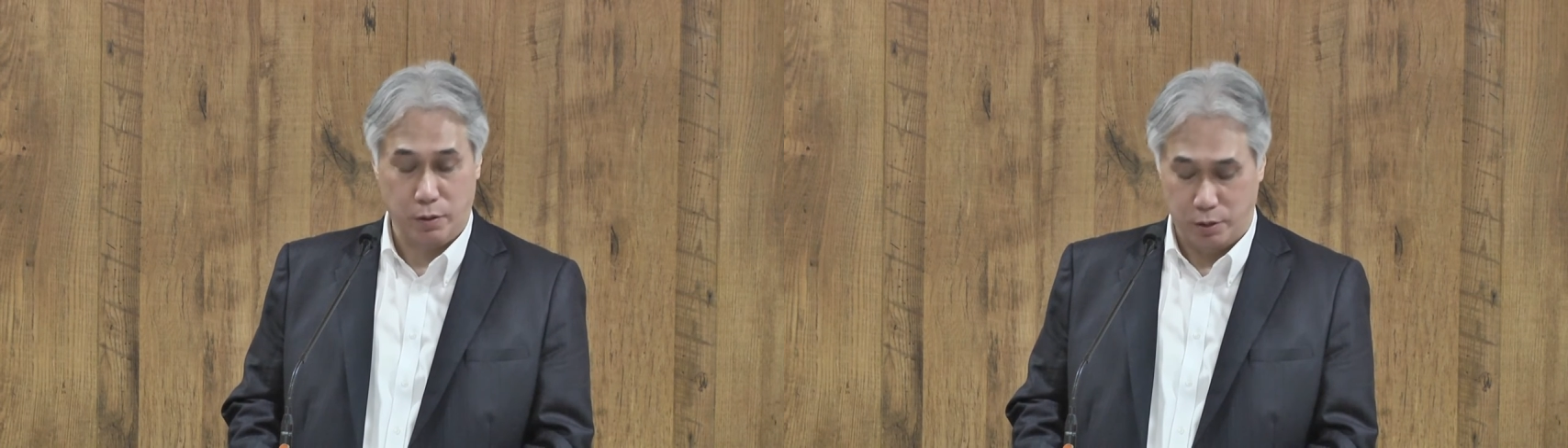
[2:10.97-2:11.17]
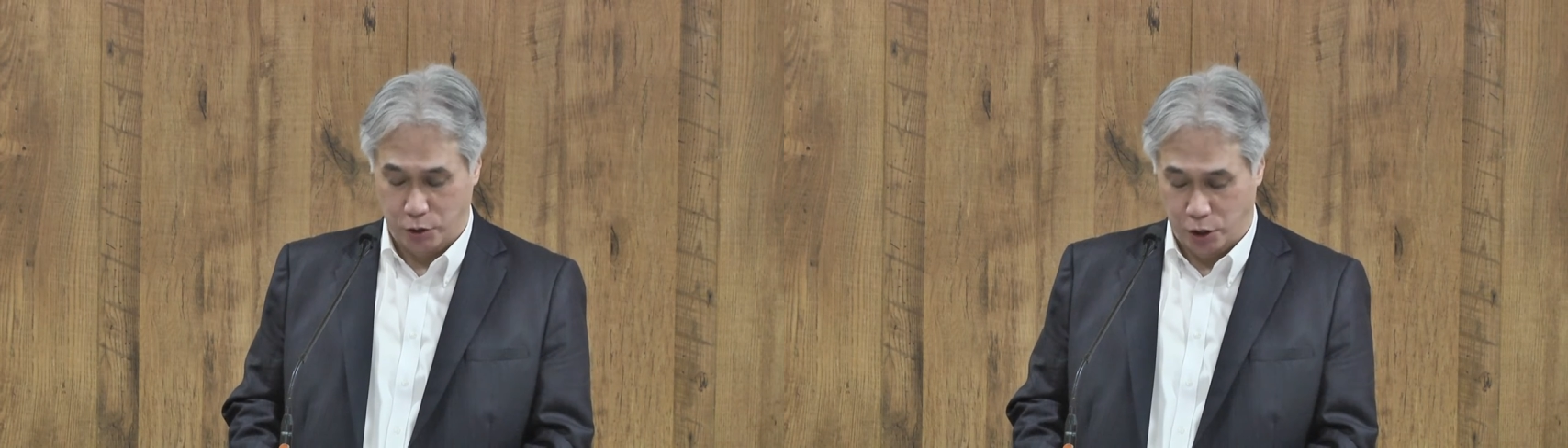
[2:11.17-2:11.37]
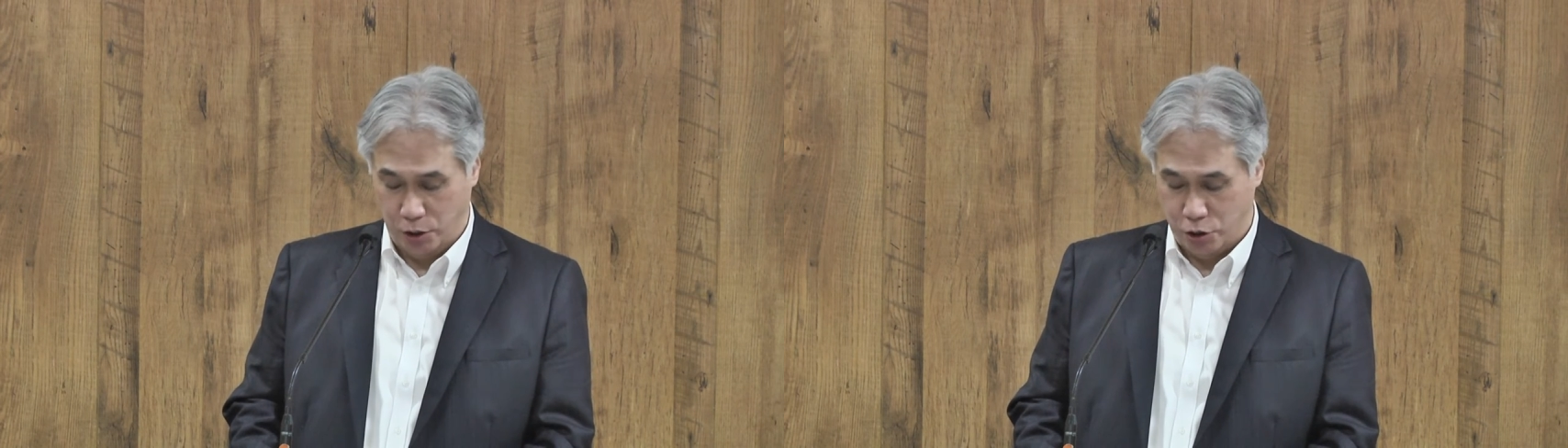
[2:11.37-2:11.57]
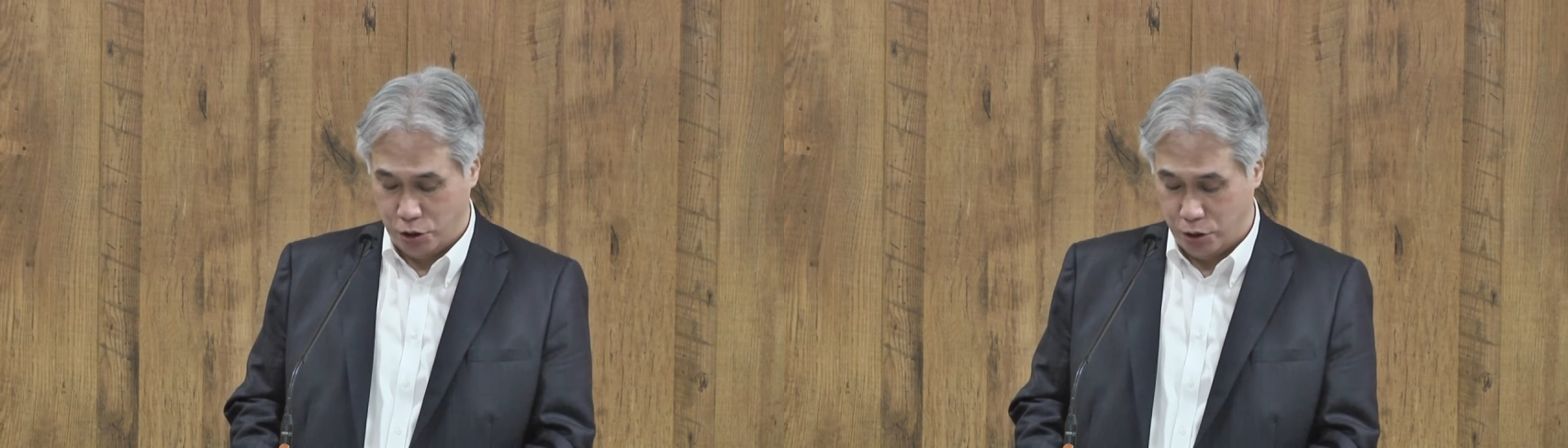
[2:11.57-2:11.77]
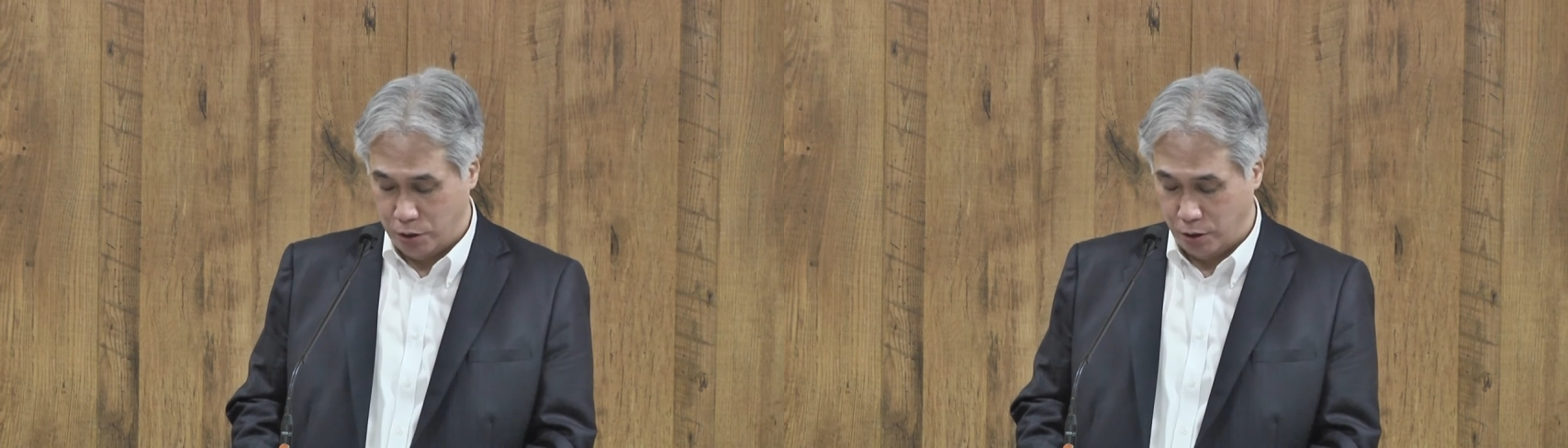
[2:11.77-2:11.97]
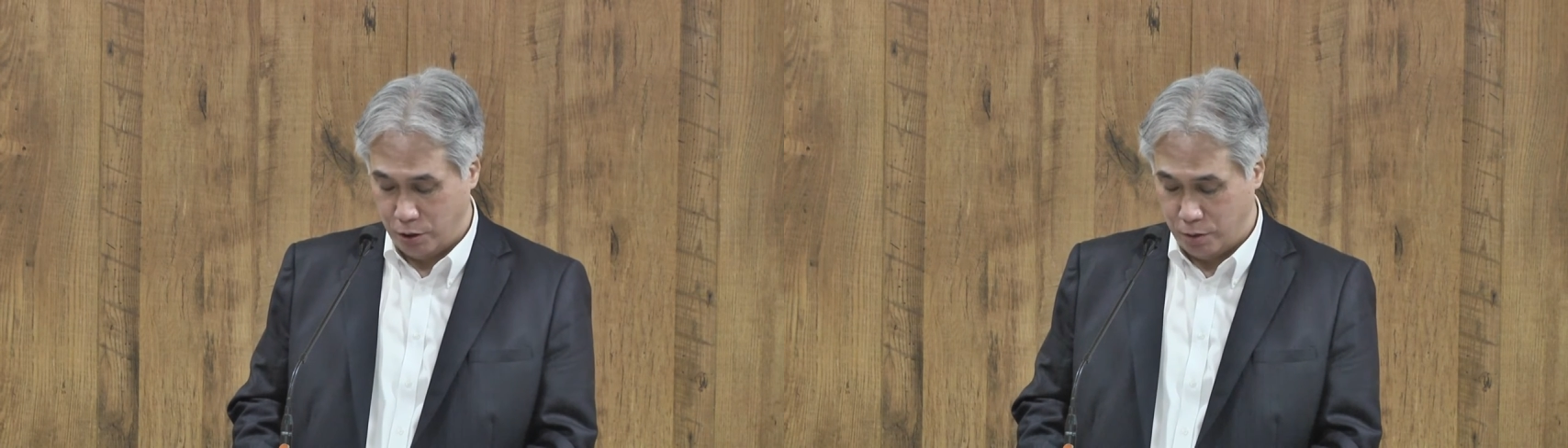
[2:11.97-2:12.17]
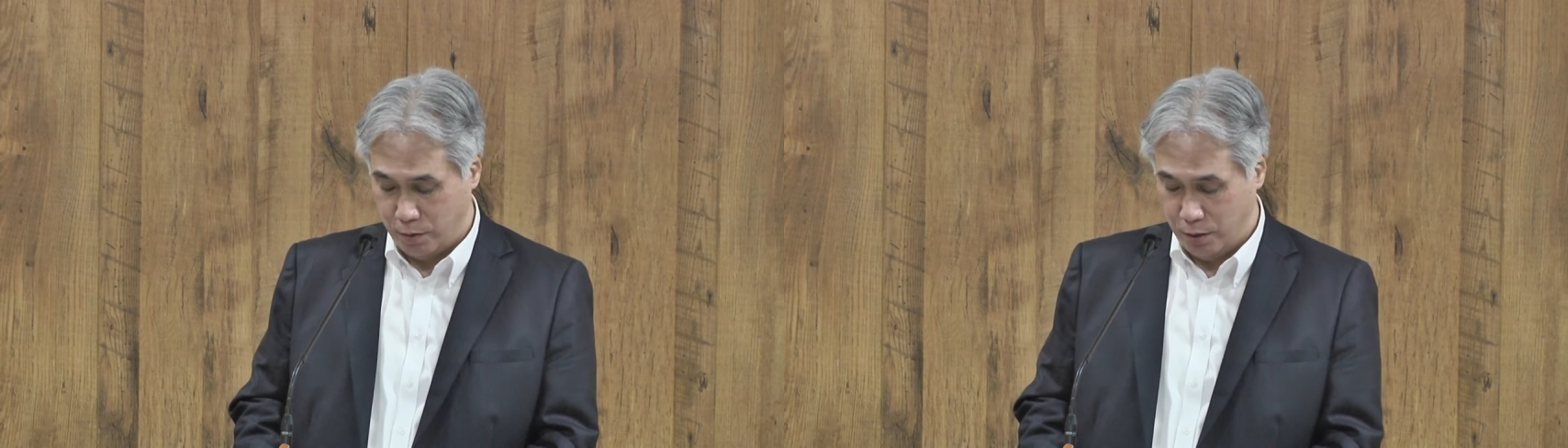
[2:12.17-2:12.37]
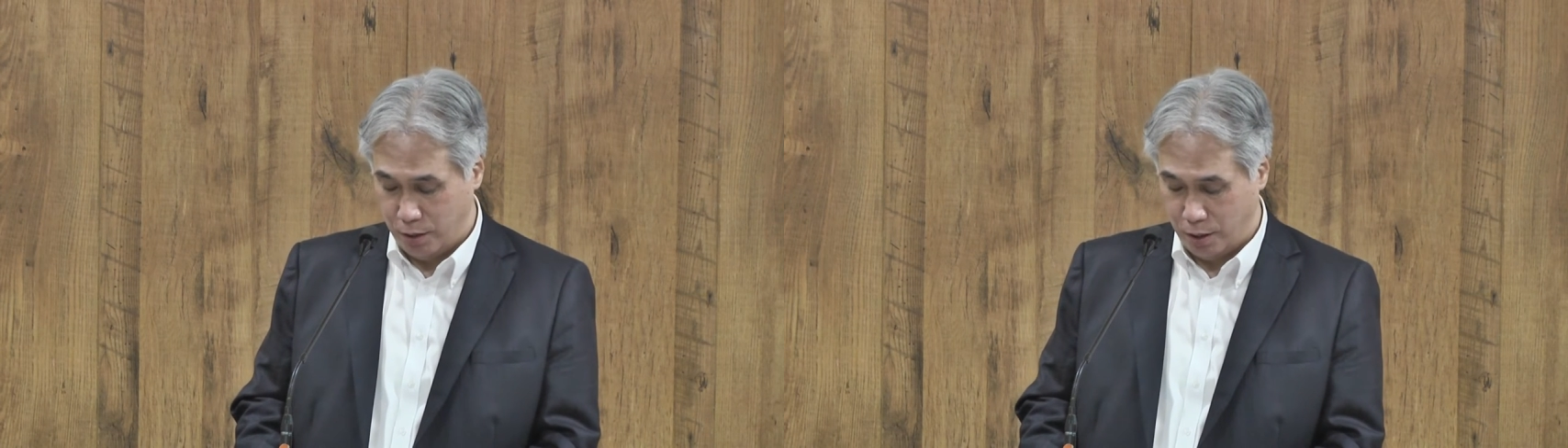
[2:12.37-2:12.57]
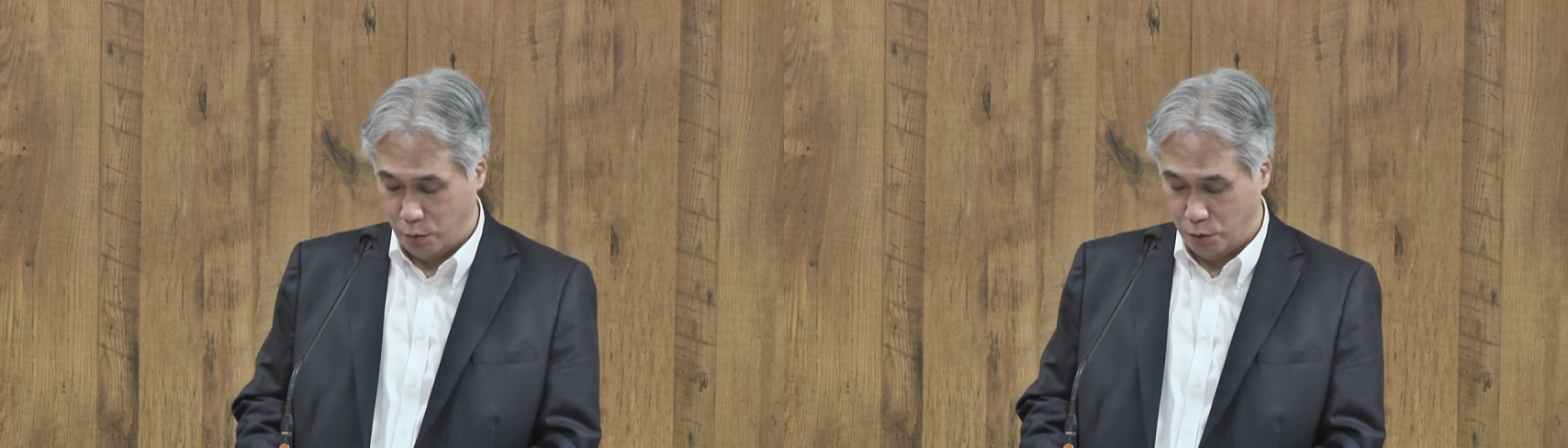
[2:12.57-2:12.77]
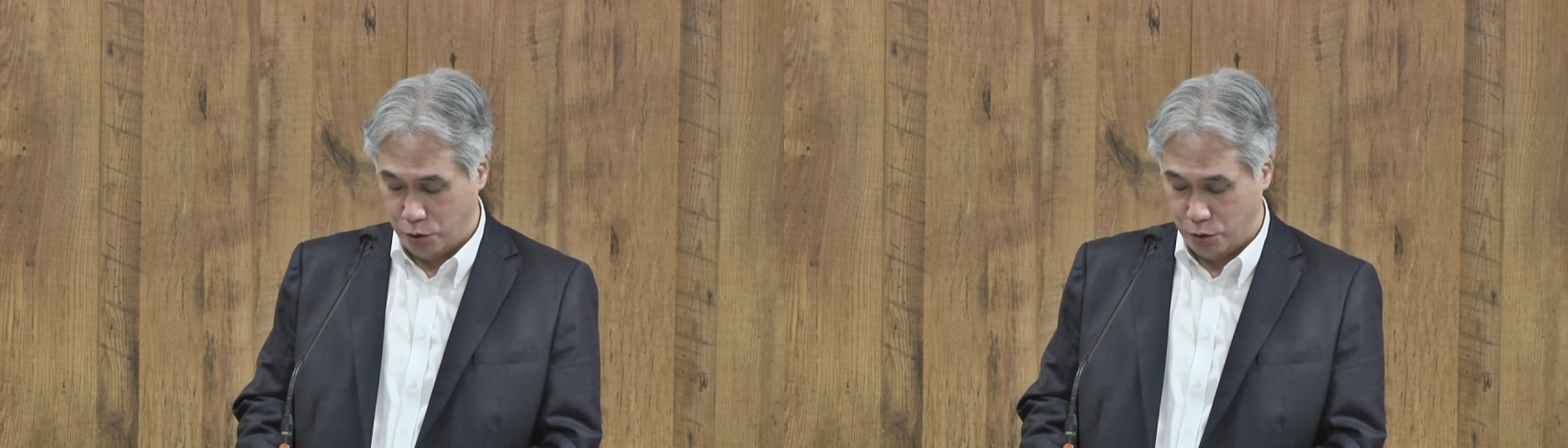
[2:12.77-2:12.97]
and teach the Japanese
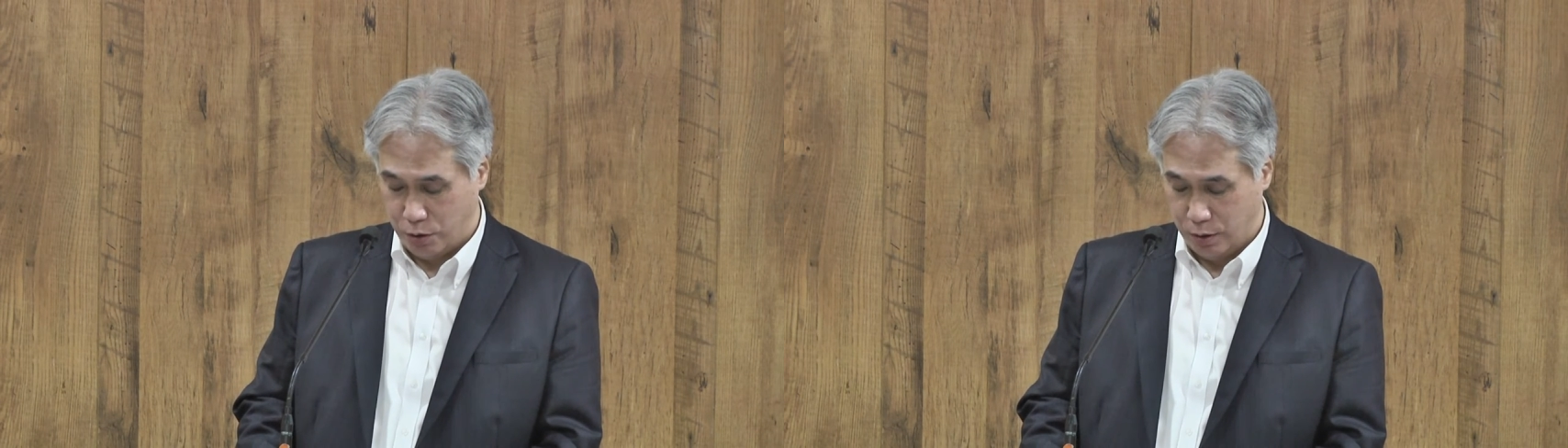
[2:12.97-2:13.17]
language.